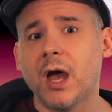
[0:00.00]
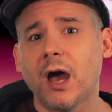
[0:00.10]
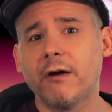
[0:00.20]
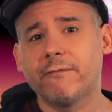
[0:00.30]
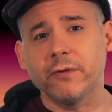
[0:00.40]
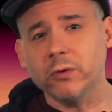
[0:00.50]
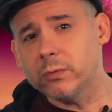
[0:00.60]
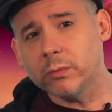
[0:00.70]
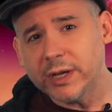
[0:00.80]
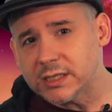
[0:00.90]
a few
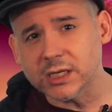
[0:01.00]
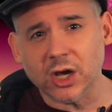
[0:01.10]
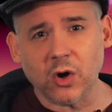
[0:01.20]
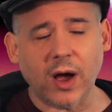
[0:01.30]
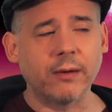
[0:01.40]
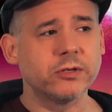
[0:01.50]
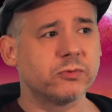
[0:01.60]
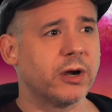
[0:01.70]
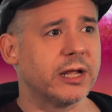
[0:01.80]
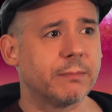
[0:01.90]
weeks ago, I was
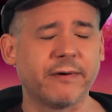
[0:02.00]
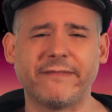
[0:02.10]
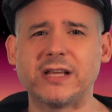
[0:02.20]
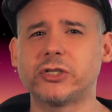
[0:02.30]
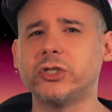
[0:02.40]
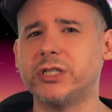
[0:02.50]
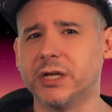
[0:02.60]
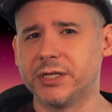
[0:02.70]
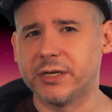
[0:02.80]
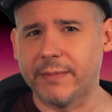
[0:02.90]
running Professor
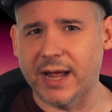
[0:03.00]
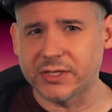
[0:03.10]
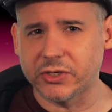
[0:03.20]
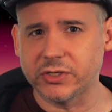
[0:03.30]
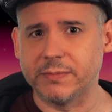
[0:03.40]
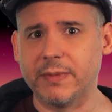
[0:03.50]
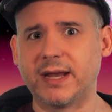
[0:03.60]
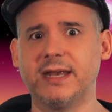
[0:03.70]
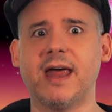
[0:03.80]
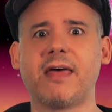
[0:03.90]
Dungeon Master's
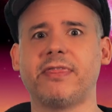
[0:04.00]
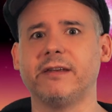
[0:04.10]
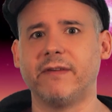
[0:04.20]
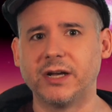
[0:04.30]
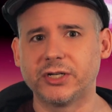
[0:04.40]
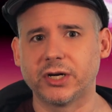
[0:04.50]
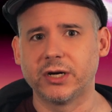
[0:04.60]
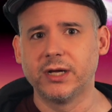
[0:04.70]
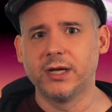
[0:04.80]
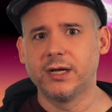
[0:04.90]
Macbeth adventure.
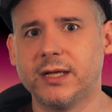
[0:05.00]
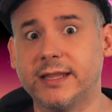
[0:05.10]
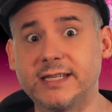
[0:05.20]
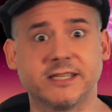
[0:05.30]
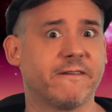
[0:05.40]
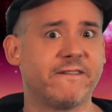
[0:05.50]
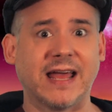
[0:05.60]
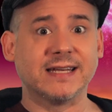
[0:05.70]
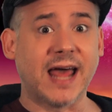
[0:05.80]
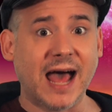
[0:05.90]
This is a
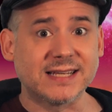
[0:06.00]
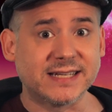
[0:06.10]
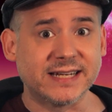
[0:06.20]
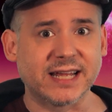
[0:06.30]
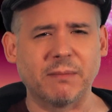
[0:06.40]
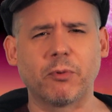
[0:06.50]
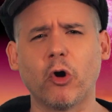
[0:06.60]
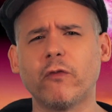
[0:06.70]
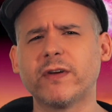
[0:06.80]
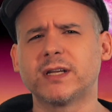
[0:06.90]
fantastic and
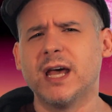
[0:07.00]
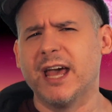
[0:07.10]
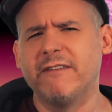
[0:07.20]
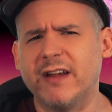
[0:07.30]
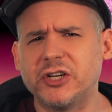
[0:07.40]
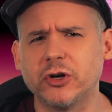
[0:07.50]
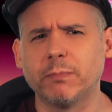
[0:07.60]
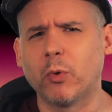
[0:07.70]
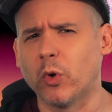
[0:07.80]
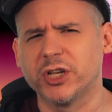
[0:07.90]
perfect adventure to
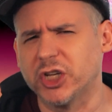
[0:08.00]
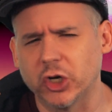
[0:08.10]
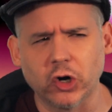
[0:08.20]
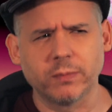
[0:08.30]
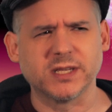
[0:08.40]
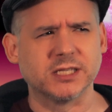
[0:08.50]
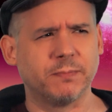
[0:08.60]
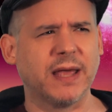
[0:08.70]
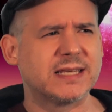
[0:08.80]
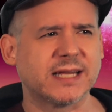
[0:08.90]
port to GURPS. It's
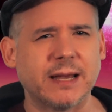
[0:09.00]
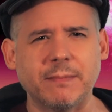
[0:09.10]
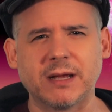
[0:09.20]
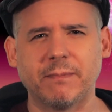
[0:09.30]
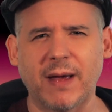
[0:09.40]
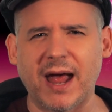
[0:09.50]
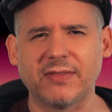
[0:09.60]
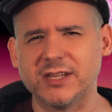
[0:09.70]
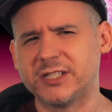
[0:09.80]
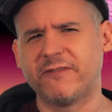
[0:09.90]
based on Macbeth.
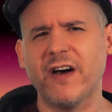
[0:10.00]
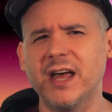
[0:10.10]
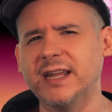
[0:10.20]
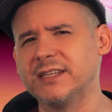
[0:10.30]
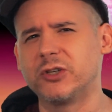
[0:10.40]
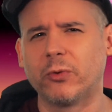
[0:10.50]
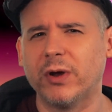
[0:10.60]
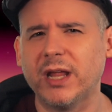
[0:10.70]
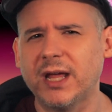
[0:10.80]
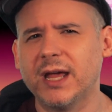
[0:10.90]
It's fun, it's
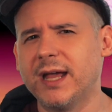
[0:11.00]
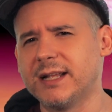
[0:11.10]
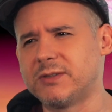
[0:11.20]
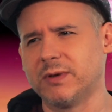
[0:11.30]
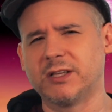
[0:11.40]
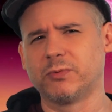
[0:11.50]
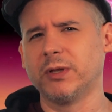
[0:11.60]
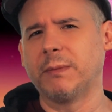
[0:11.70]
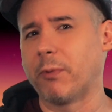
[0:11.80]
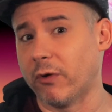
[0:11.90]
gritty, it's
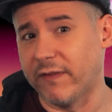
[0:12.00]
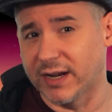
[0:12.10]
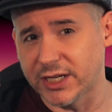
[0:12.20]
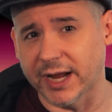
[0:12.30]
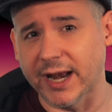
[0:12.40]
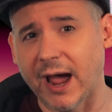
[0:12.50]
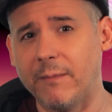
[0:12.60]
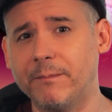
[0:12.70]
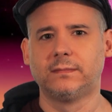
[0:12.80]
really perfect. Check it out.